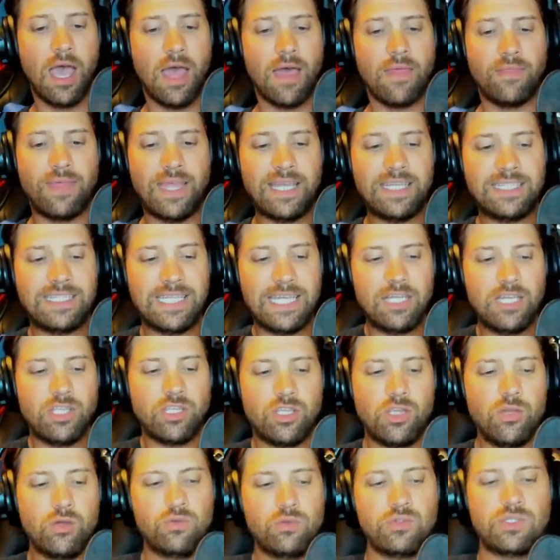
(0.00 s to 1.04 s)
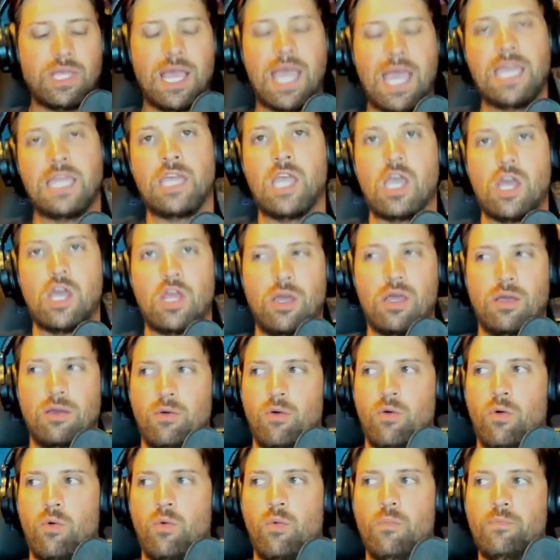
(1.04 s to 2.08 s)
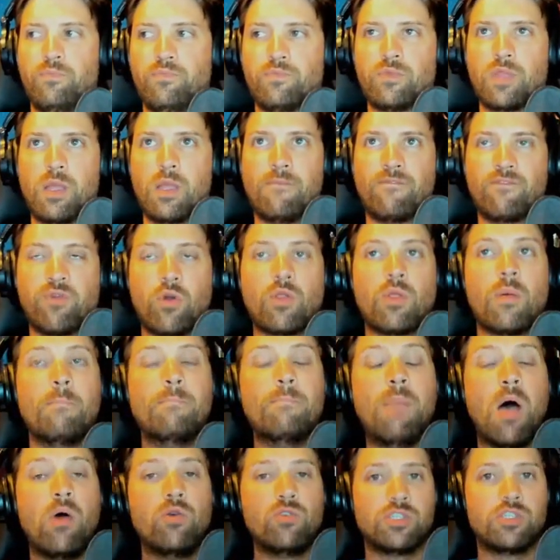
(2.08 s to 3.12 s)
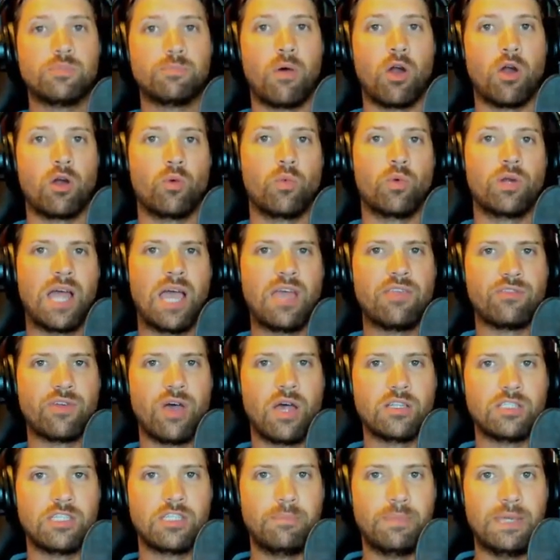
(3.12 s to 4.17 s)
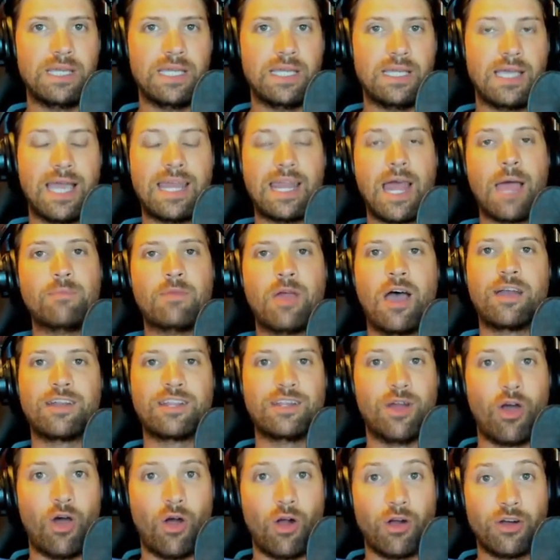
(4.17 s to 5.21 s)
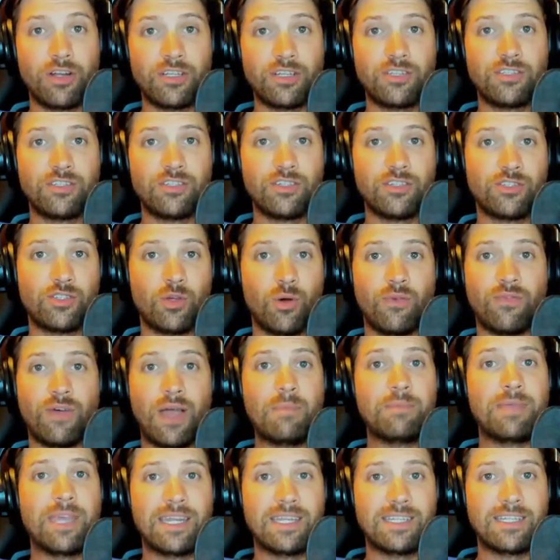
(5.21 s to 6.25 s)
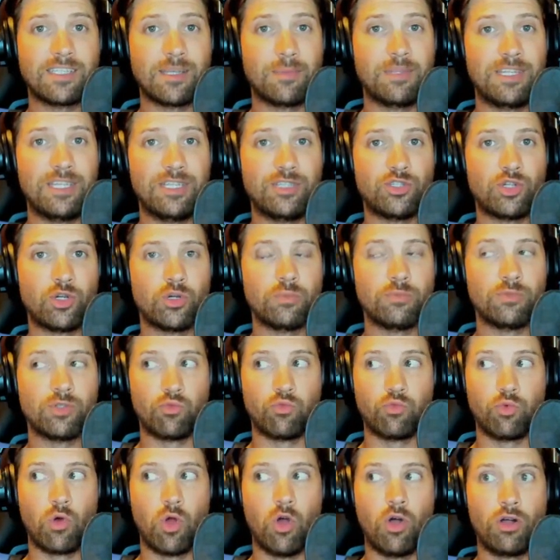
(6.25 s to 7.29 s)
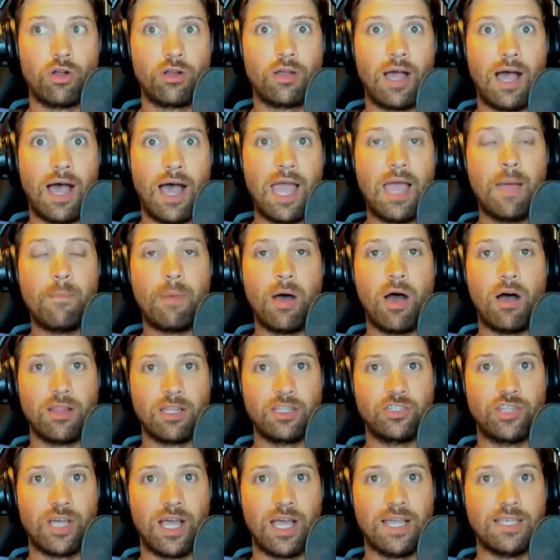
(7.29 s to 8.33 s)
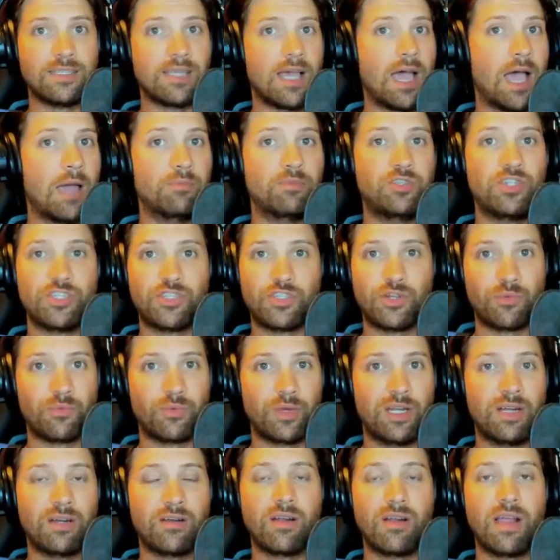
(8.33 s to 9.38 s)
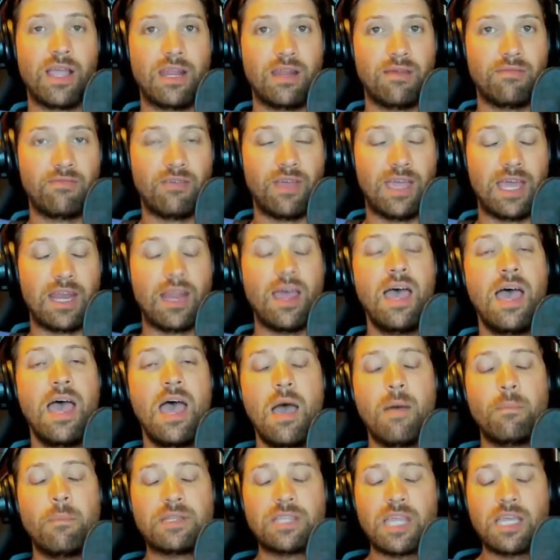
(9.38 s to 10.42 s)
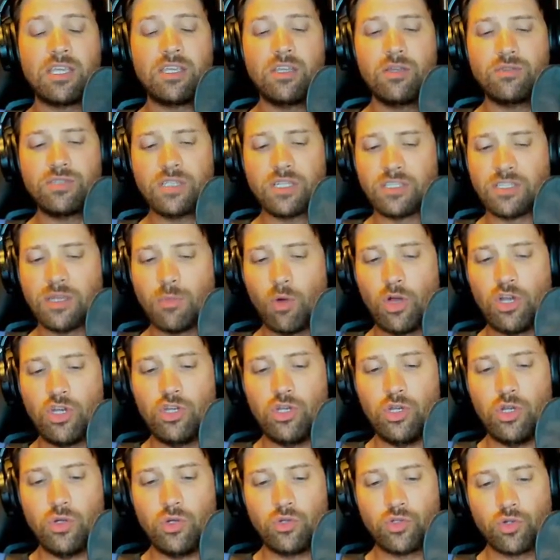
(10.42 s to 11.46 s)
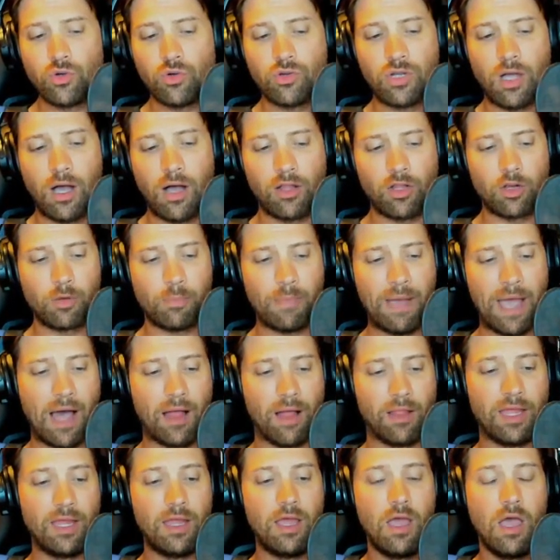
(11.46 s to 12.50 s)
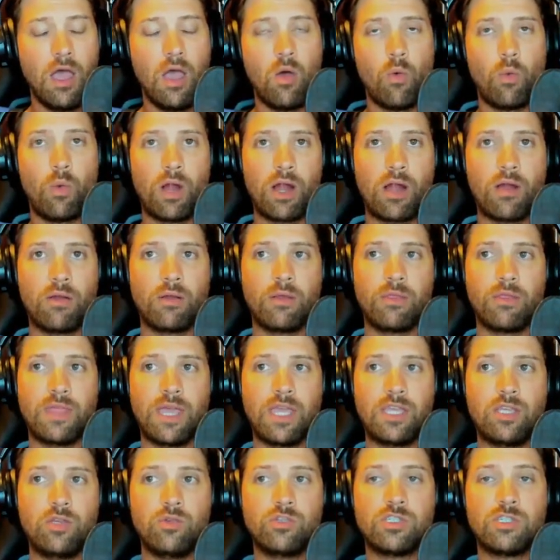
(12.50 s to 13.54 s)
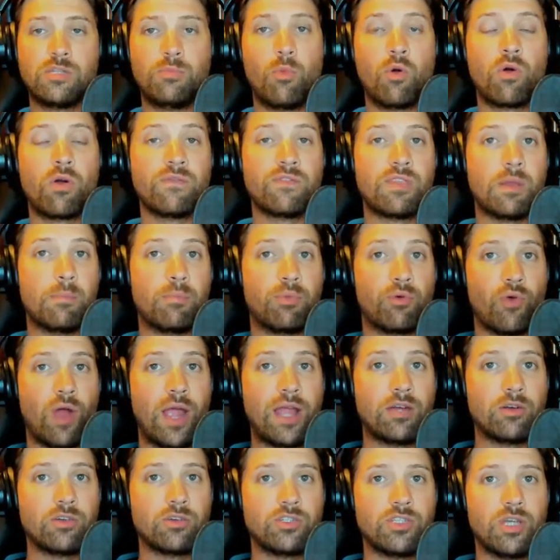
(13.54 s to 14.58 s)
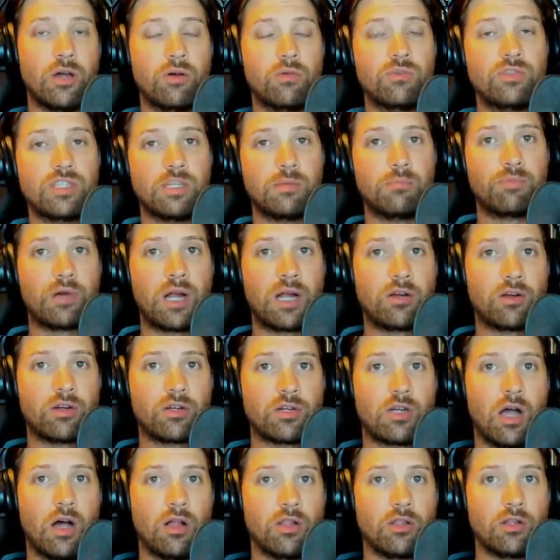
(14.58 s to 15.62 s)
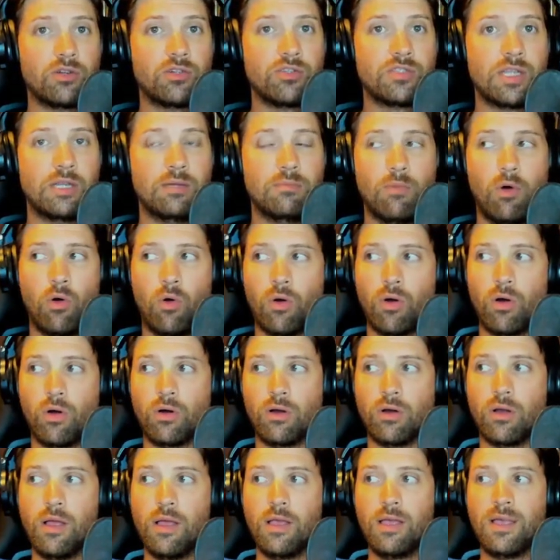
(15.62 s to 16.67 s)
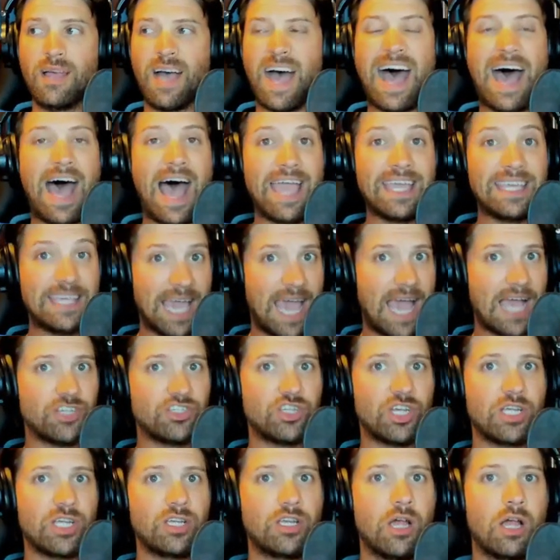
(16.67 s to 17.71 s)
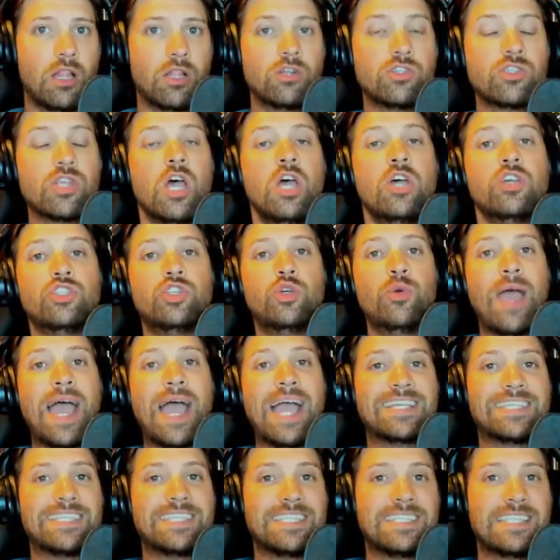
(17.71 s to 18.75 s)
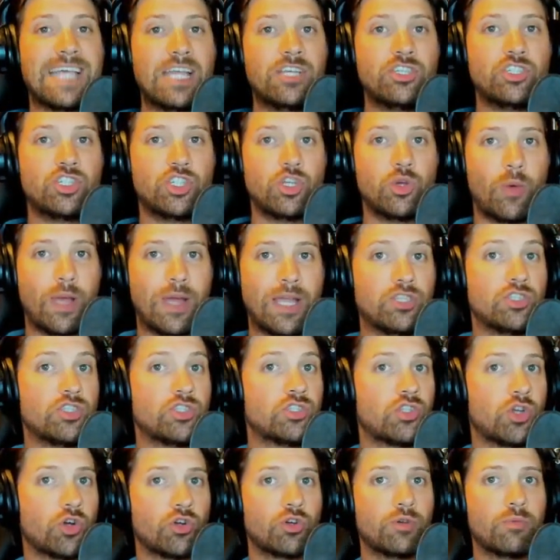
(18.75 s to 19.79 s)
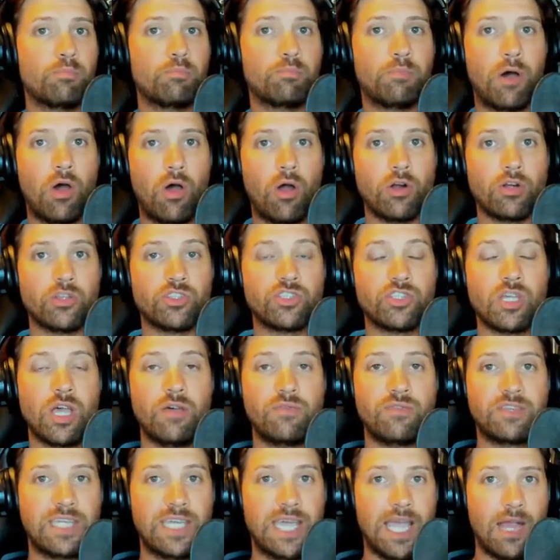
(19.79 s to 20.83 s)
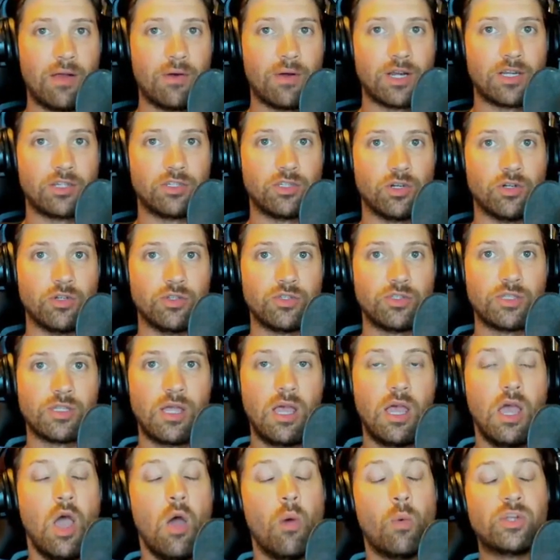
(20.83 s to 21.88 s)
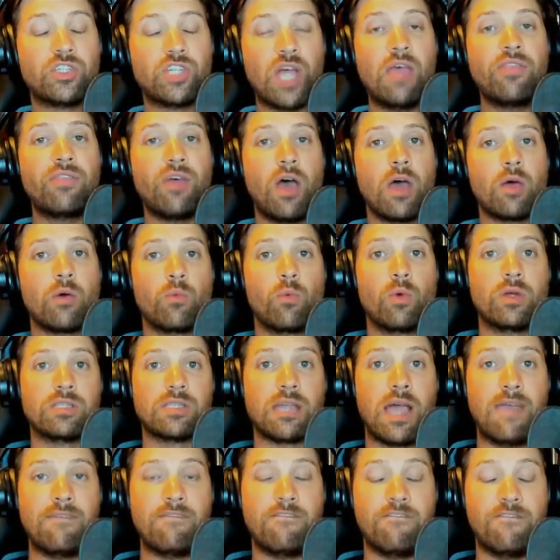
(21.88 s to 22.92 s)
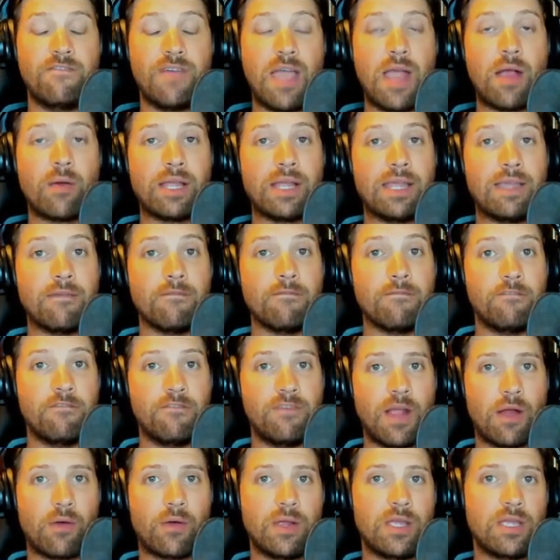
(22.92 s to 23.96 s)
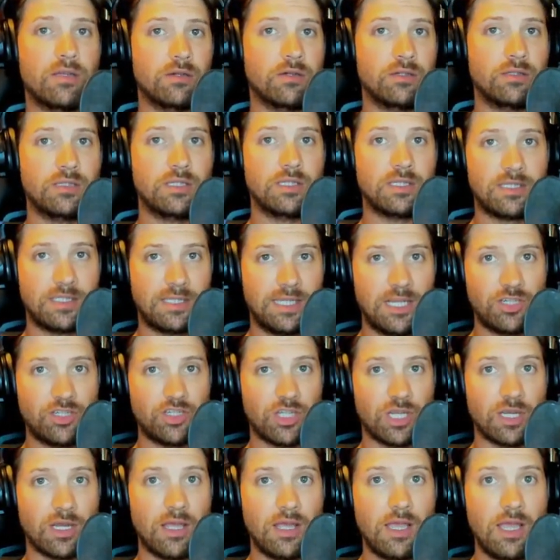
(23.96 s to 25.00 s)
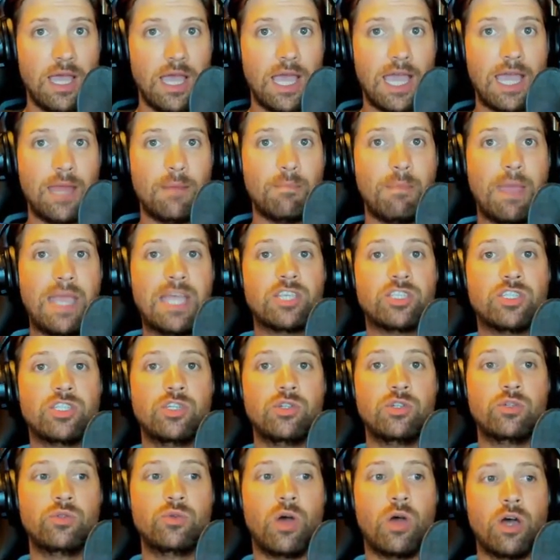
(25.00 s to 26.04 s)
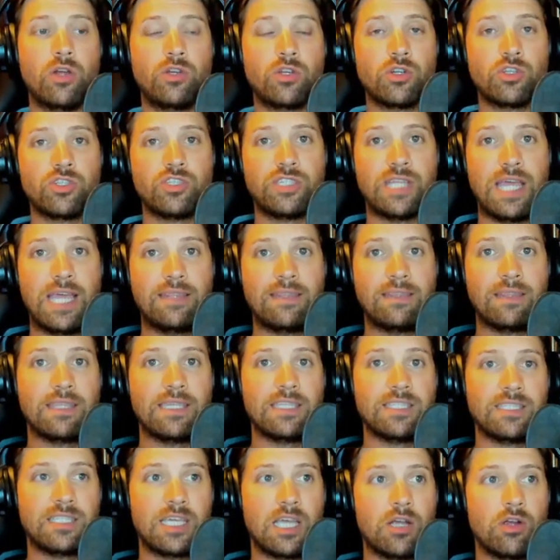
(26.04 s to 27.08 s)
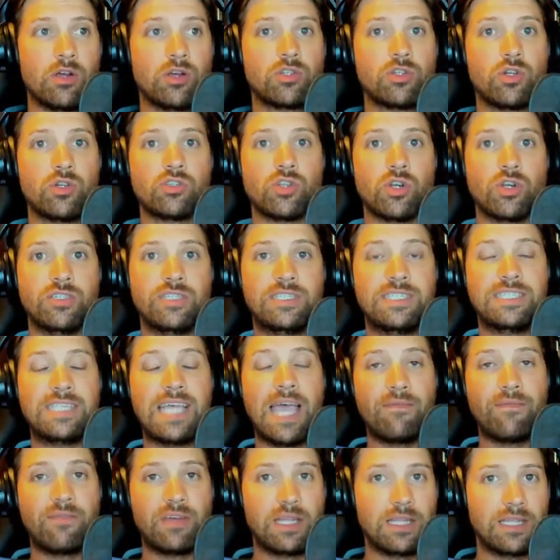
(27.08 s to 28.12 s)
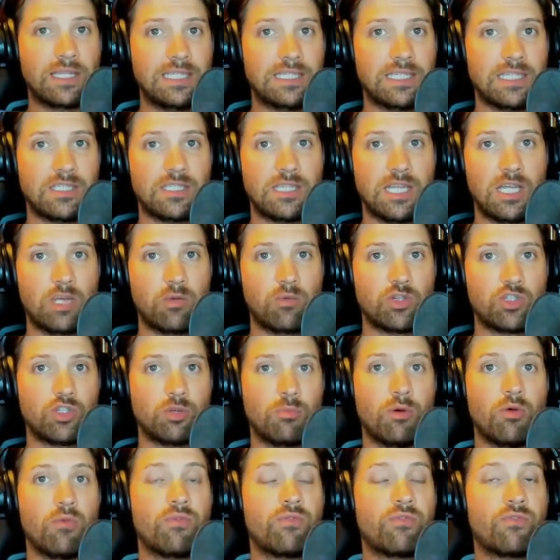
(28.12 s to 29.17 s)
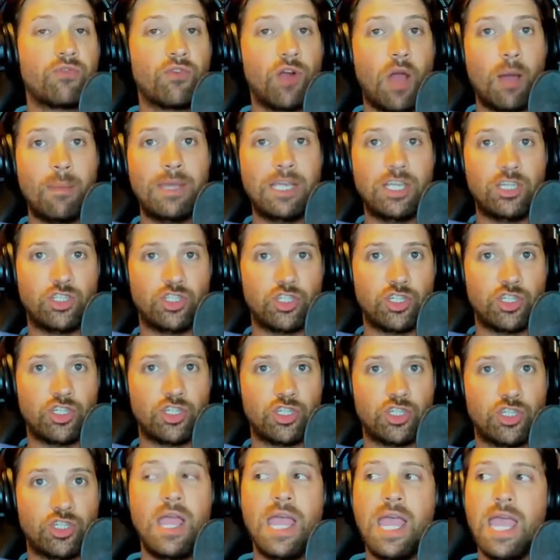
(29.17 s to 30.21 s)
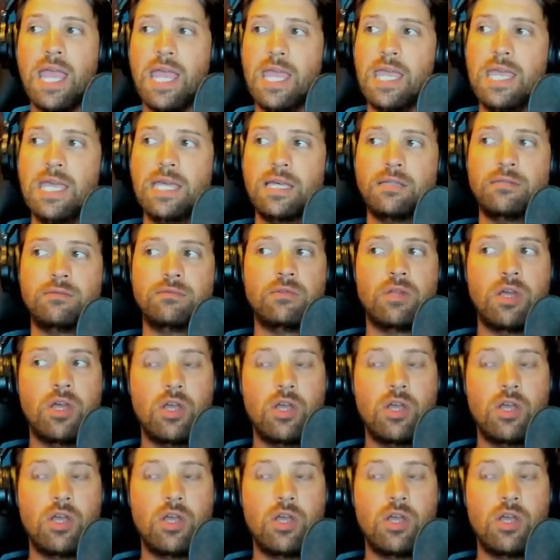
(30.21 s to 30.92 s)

They did use a, for the most part, what I thought to be, and I'm not an artist, so if I'm getting some of these terms wrong, I apologize. I'm just a reader and a fan. But they used a somewhat neutral color palette where they used more of the brighter tones and brighter colors and more eye-catching colors to accentuate certain parts of characters, which I thought was a very, very good decision. It makes you understand that these characters are definitely distinguishable from each other in